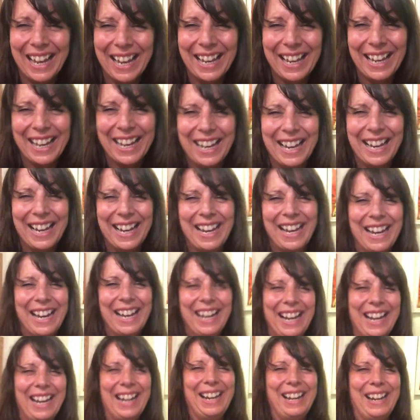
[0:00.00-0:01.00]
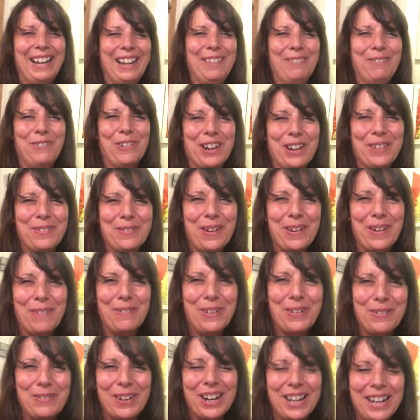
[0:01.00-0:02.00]
in front of
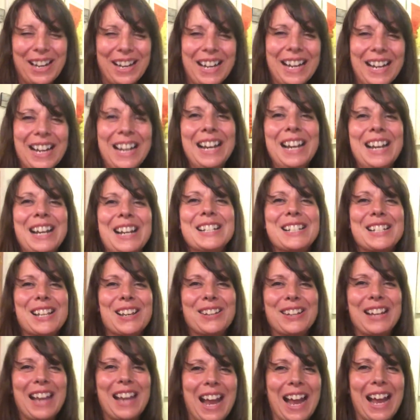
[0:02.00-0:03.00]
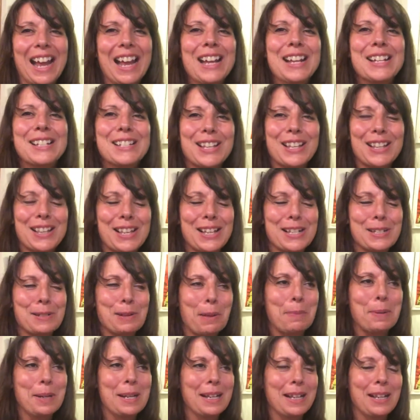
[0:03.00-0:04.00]
everybody. So yeah, so there's
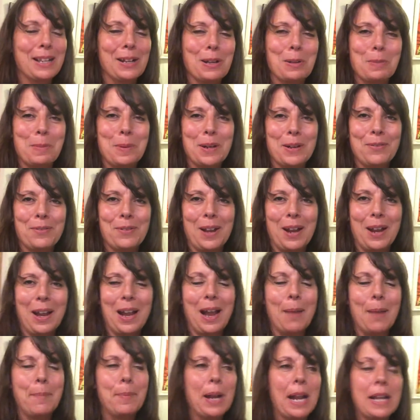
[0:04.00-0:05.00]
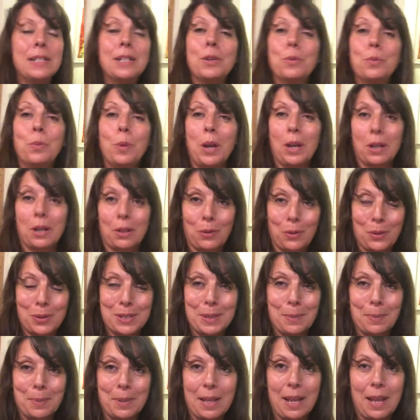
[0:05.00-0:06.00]
gonna be a little bit of but I did work through
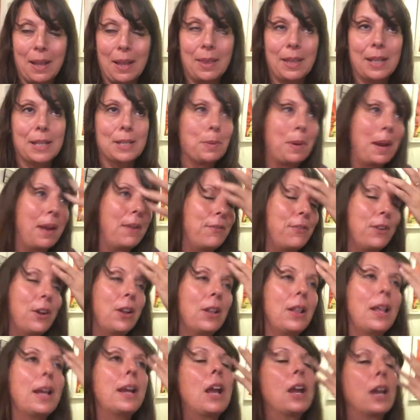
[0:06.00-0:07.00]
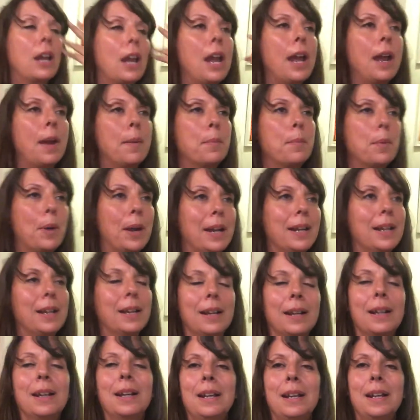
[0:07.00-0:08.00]
some of that. That's why I felt like, okay, I'm ready
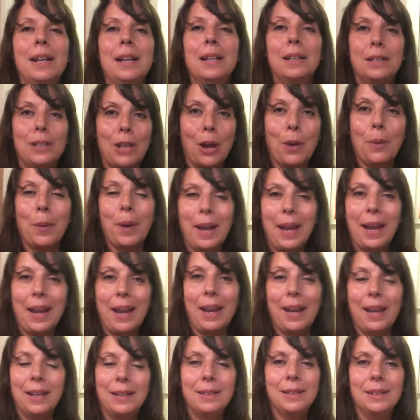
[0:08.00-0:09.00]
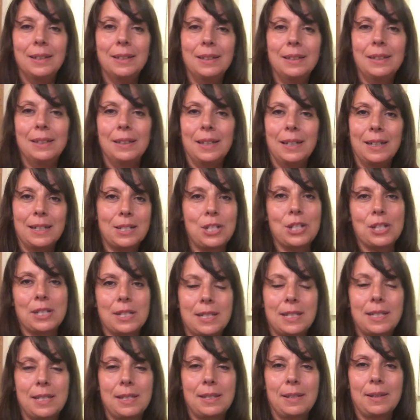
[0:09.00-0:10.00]
to go ahead and
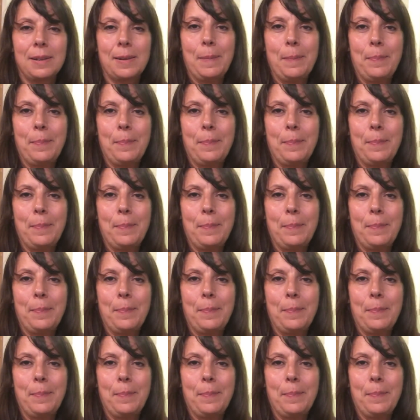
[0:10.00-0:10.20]
just